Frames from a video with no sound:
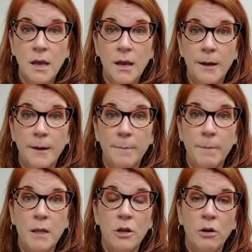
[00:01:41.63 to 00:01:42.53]

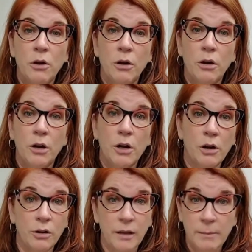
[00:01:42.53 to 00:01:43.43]

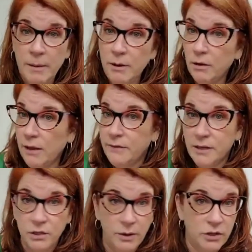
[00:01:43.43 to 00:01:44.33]
Maybe your life
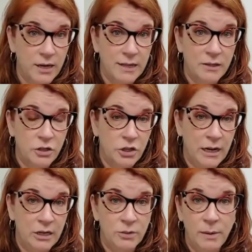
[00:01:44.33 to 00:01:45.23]
situation has to
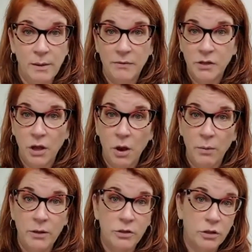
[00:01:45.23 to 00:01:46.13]
change. Maybe you have to go
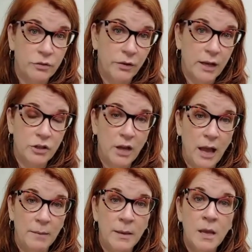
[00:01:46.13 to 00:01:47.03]
and search for that
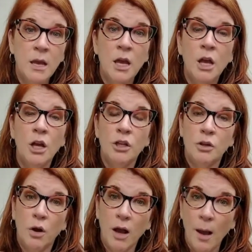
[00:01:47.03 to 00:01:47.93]
job. So
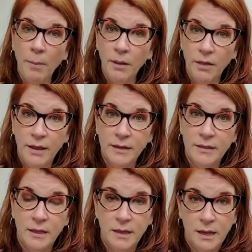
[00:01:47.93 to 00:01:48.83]
a couple of things
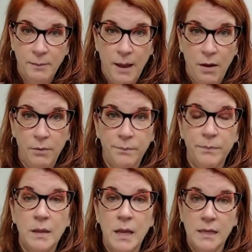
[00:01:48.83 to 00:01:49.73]
to think about
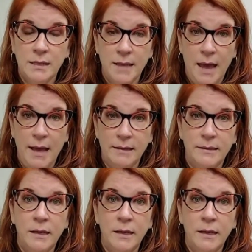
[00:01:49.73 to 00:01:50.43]
is that